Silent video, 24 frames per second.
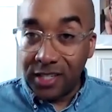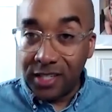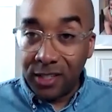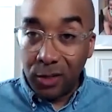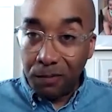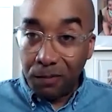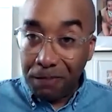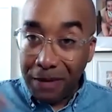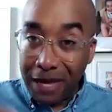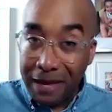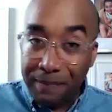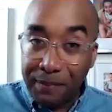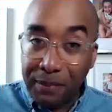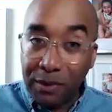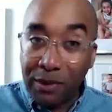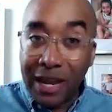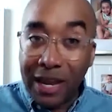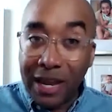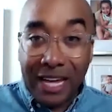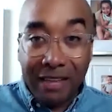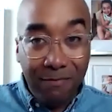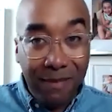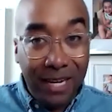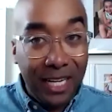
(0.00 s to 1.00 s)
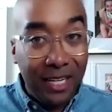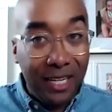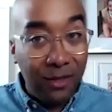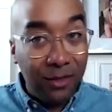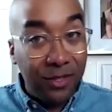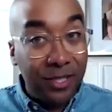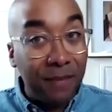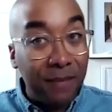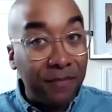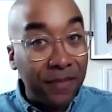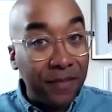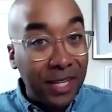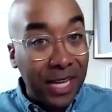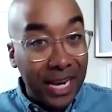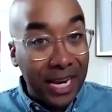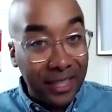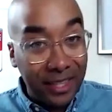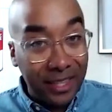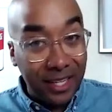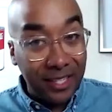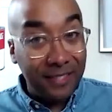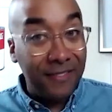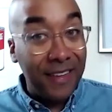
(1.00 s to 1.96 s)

do people like me do something like this?